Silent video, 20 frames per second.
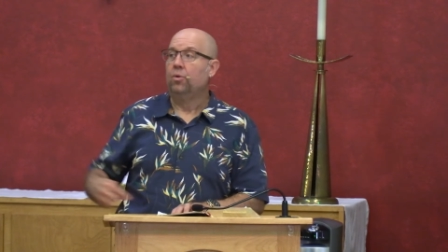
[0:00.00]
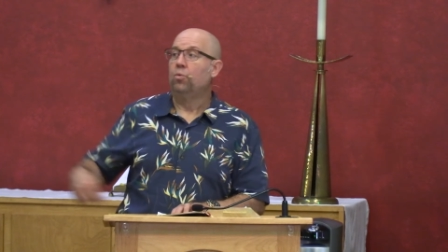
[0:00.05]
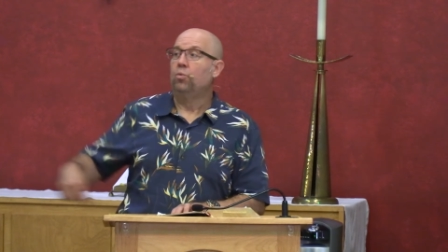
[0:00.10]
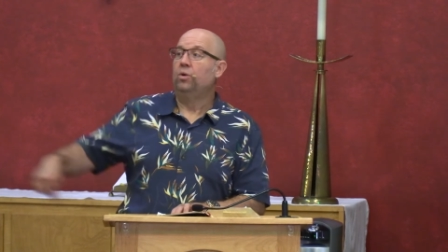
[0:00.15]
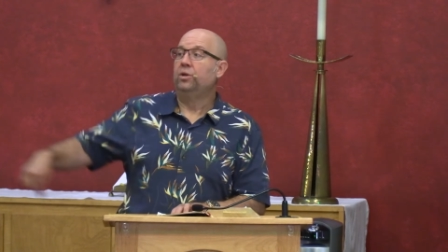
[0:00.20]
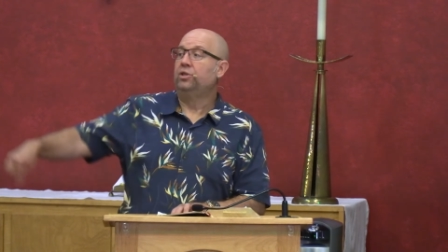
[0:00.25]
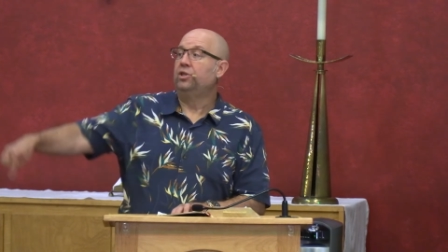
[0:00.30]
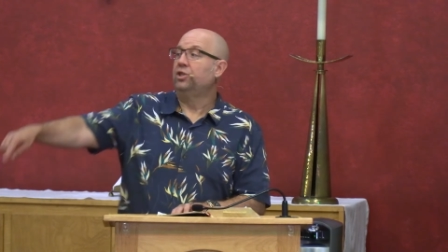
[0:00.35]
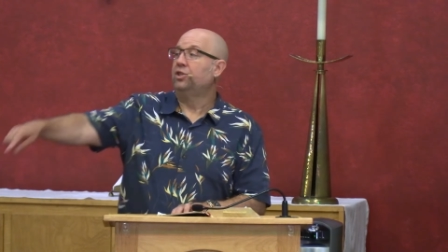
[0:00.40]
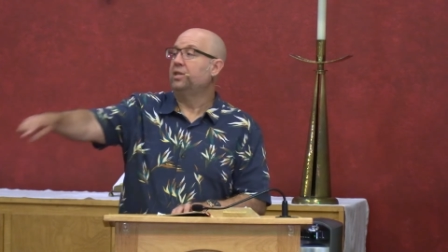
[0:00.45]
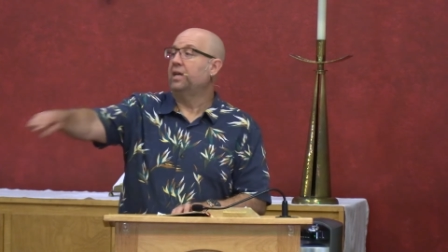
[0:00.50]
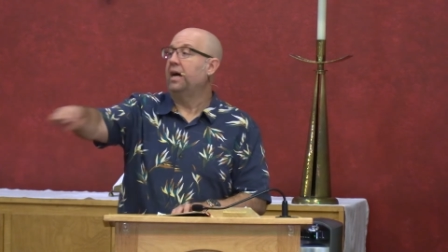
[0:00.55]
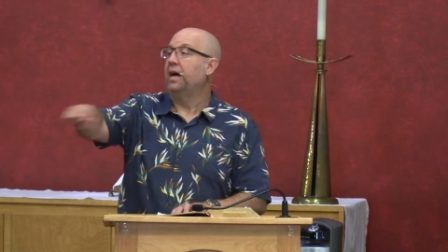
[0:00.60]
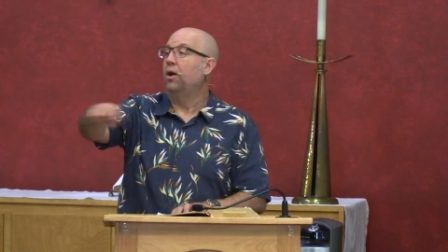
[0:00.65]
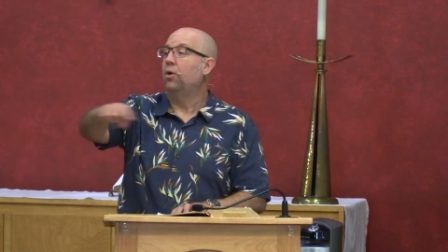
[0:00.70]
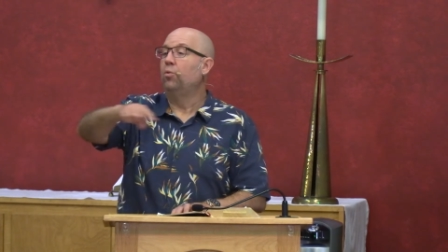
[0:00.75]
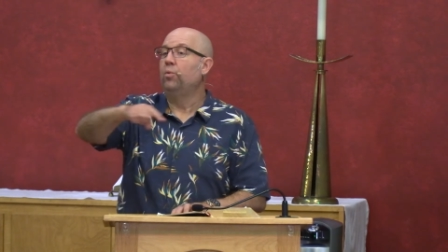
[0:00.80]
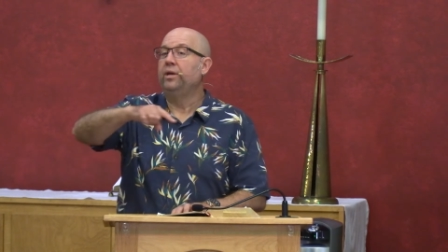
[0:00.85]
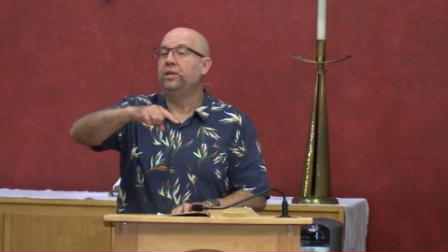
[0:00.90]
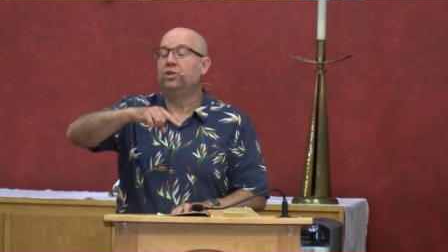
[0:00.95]
which is
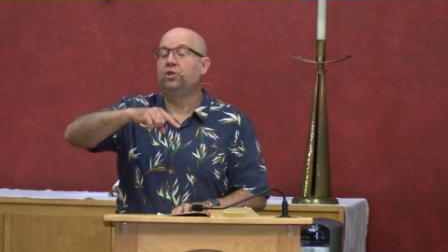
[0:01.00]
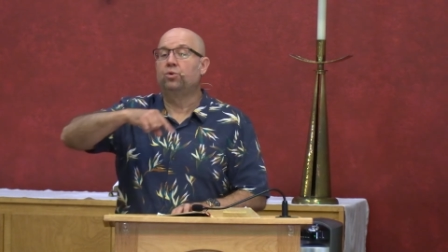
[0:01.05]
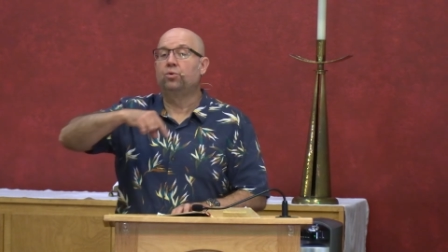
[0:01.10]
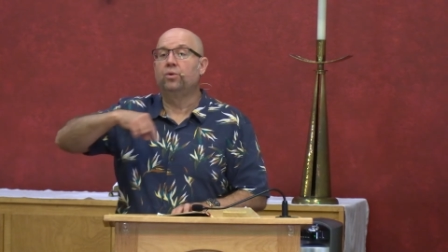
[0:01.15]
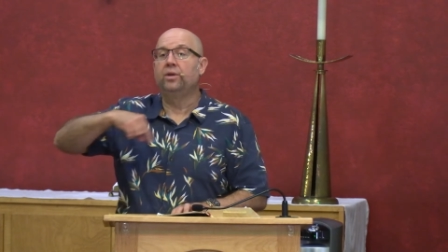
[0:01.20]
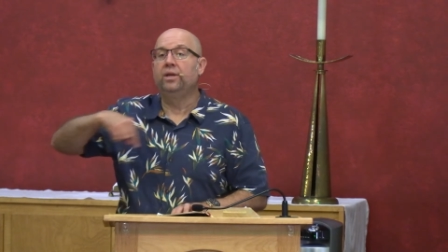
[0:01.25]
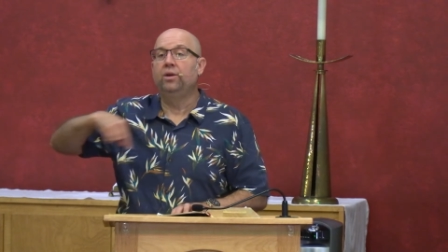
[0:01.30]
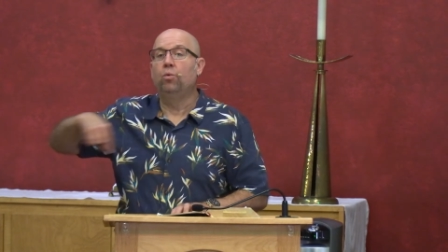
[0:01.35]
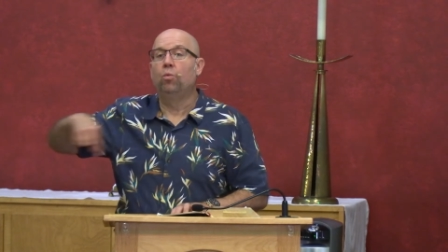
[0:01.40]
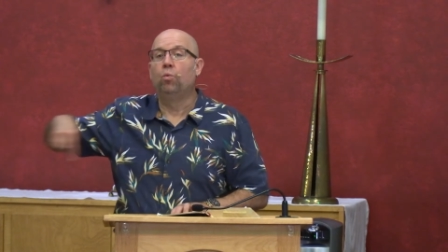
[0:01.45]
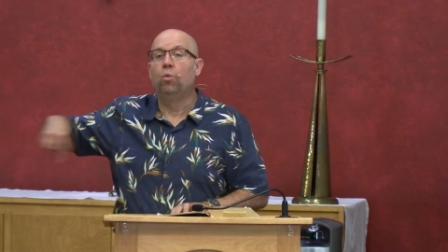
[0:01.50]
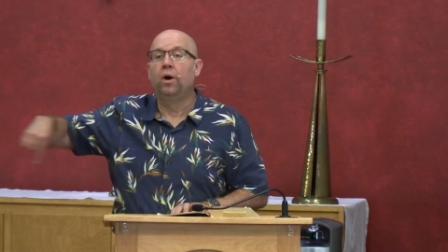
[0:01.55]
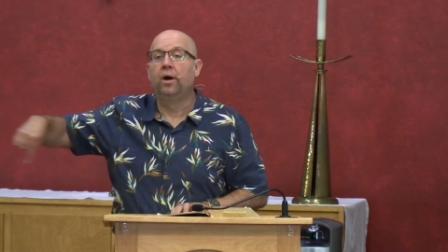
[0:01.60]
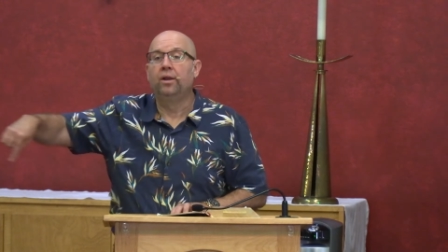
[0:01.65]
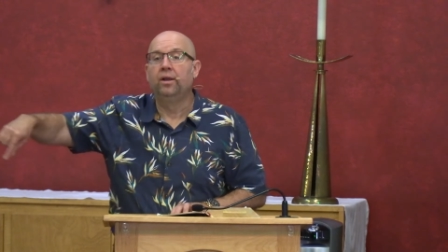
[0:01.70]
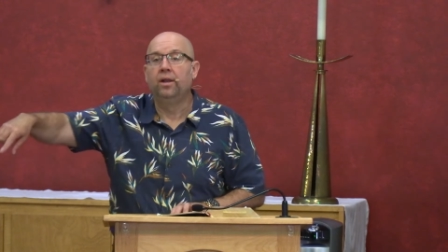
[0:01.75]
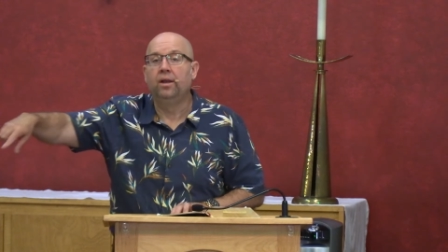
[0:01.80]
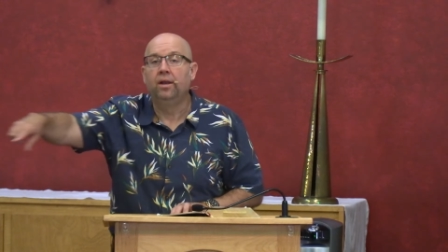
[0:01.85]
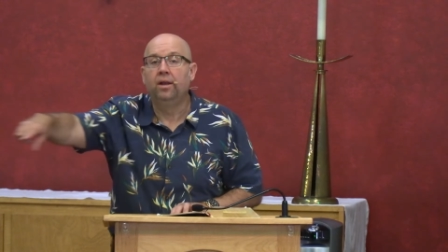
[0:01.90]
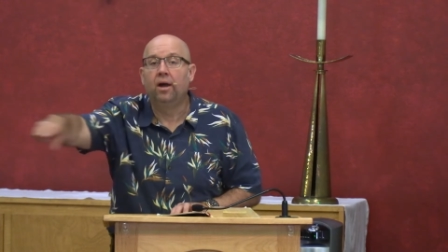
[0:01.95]
how we treat
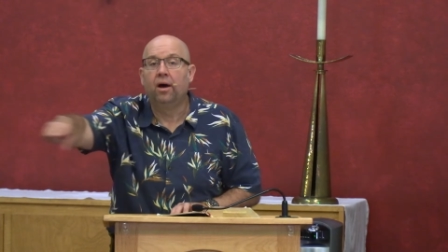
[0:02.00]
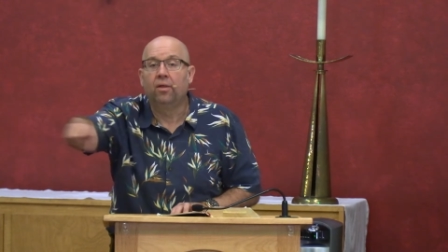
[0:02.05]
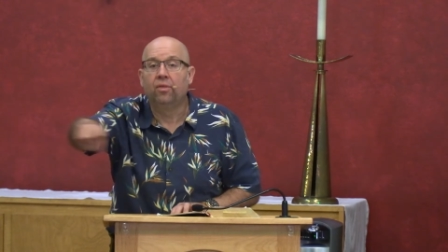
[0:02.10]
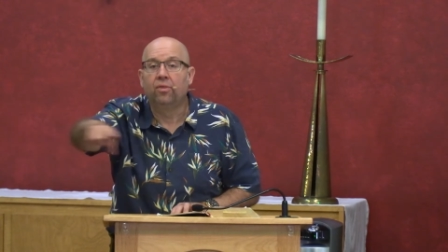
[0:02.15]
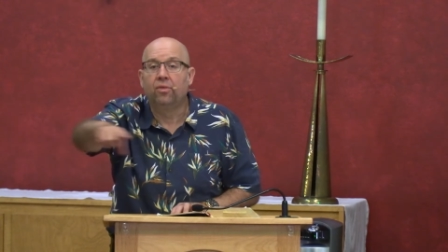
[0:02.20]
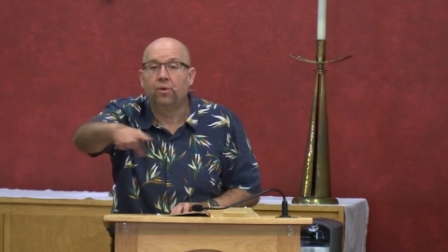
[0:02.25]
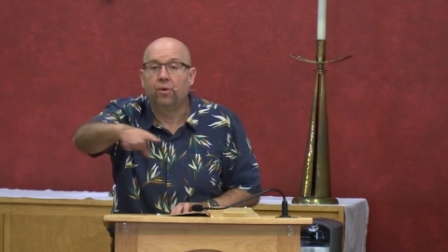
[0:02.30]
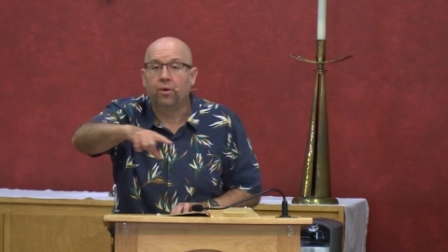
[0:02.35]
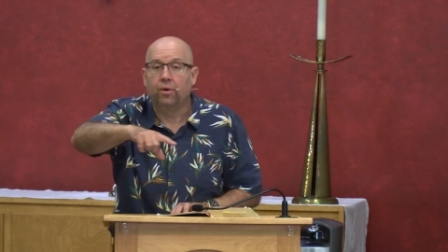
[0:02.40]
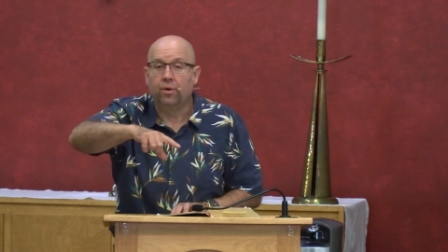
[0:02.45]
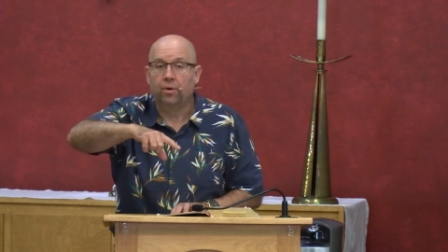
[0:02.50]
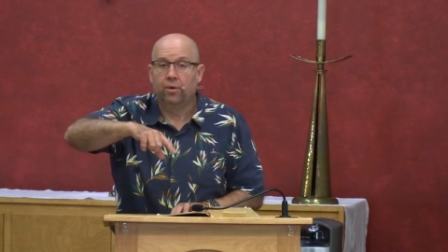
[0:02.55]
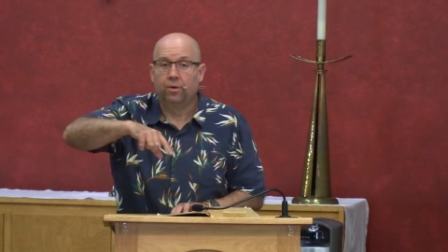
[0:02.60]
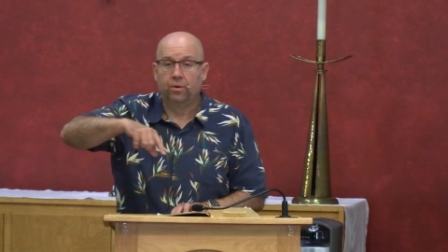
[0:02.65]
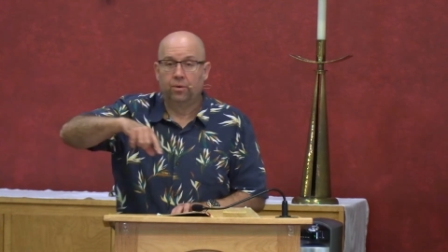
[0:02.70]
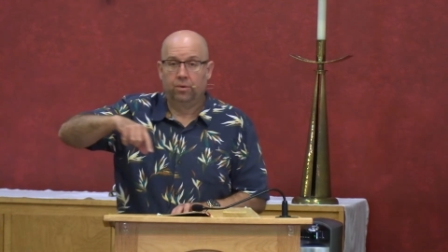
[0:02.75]
one another.